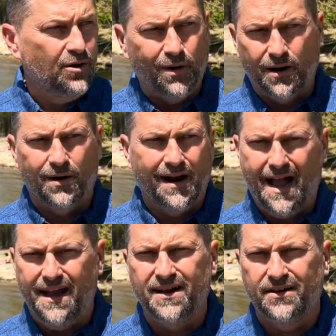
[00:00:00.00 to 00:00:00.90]
where we're
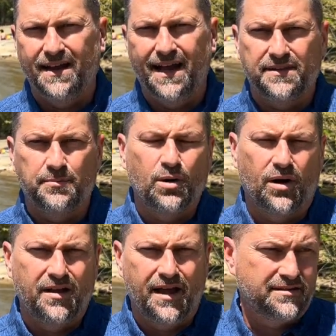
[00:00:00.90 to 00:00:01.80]
at here at
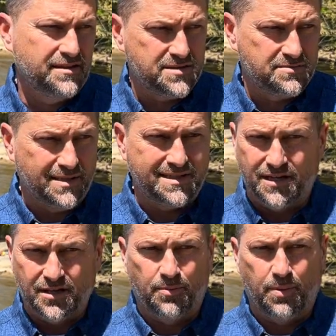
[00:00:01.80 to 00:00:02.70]
this
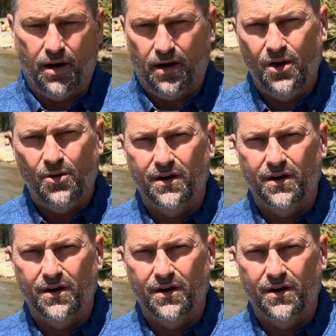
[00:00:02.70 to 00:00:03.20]
particular park.